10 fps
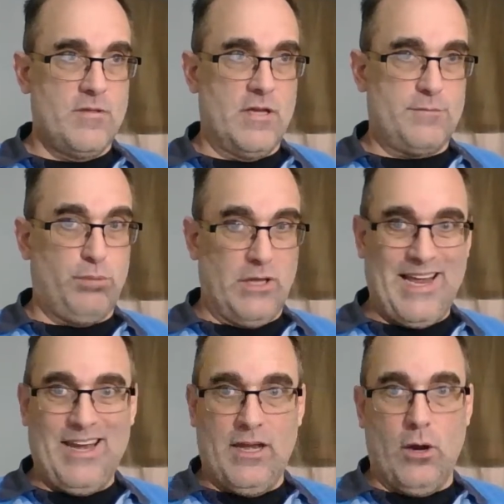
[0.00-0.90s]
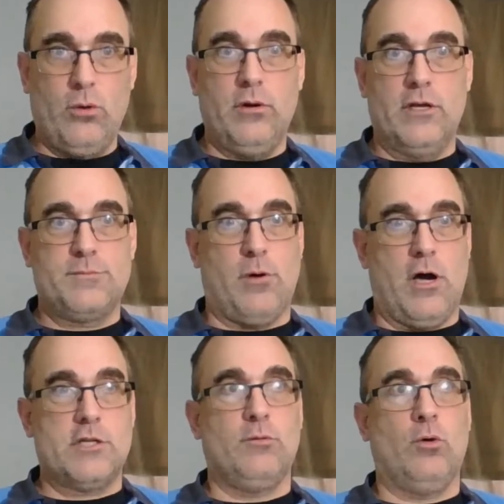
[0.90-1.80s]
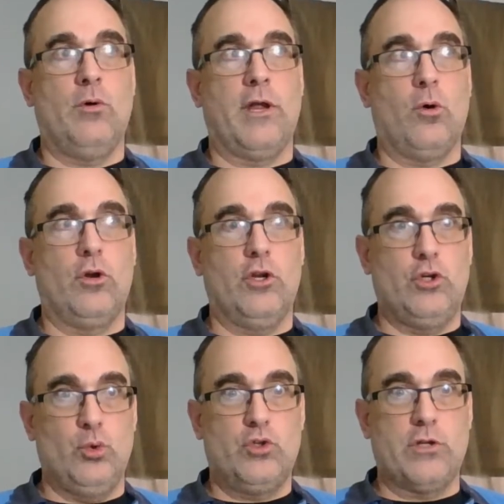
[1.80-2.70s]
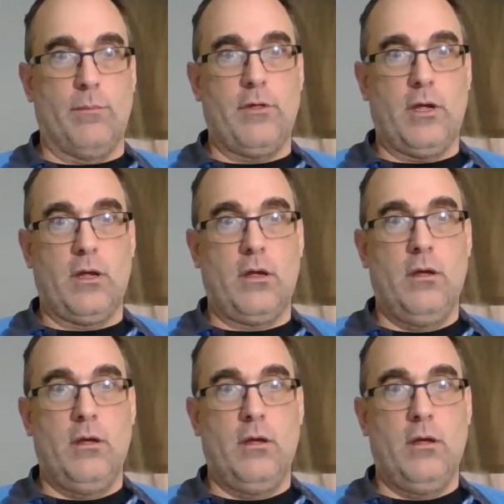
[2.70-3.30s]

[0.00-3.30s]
as planned out as possible when I go to do something.